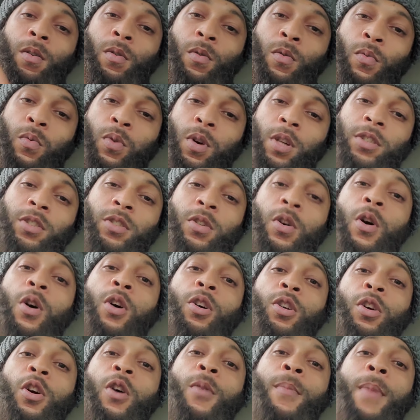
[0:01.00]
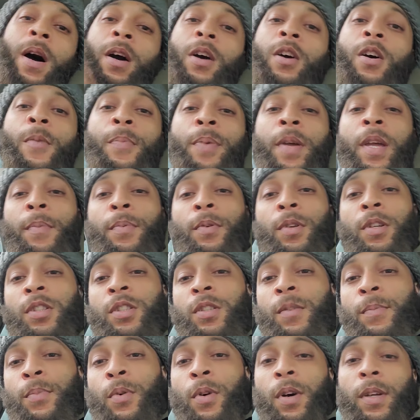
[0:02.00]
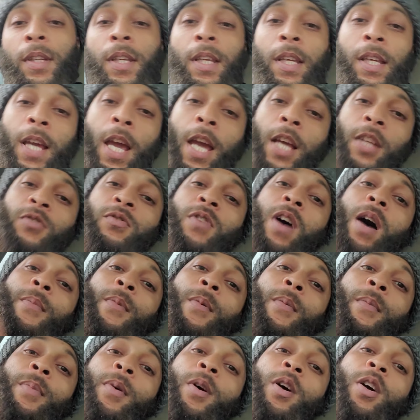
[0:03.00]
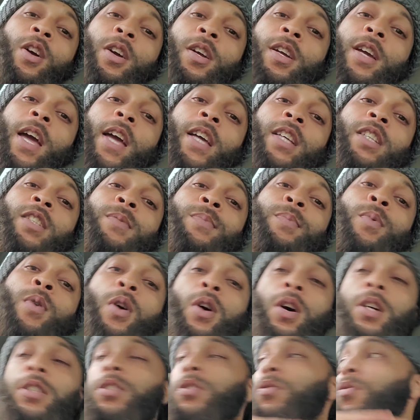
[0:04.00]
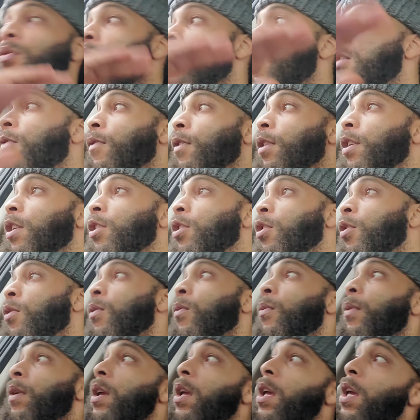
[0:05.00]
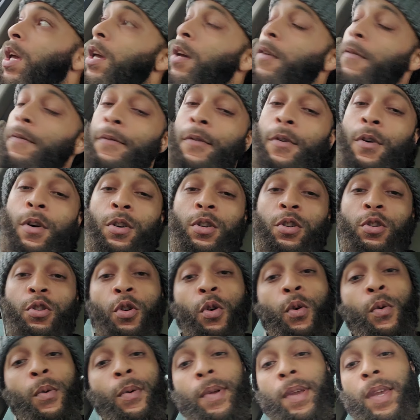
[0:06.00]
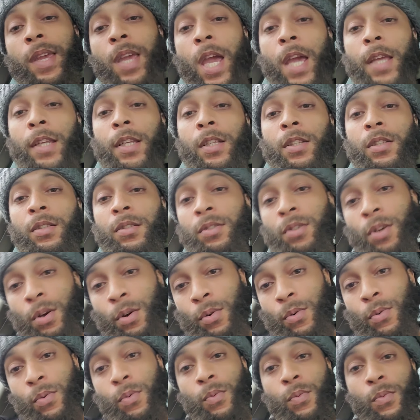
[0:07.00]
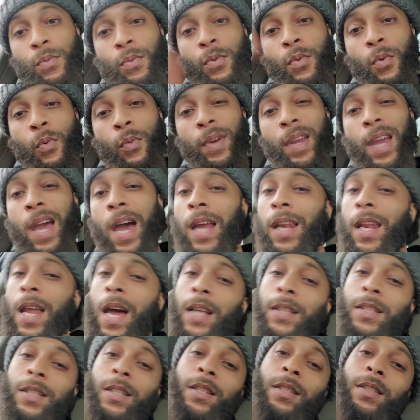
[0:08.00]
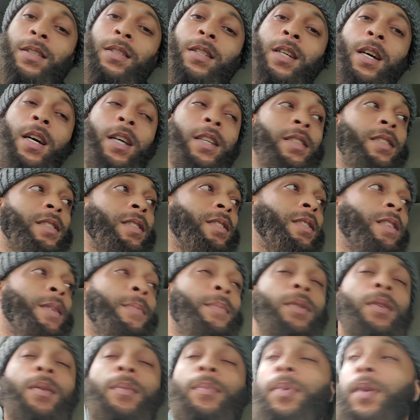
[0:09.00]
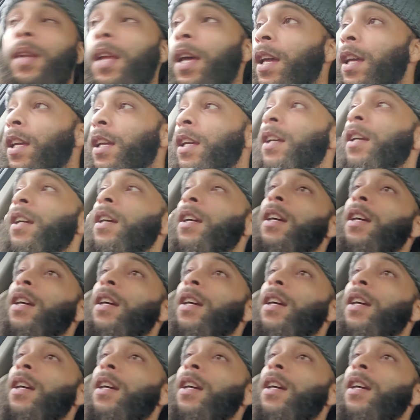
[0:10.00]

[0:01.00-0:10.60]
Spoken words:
What's going on, my good people? It's your boy DK Drama Bird Gang Sports. You already know what we here for. You know what we came to do. We got a lot to discuss. Simple and plain.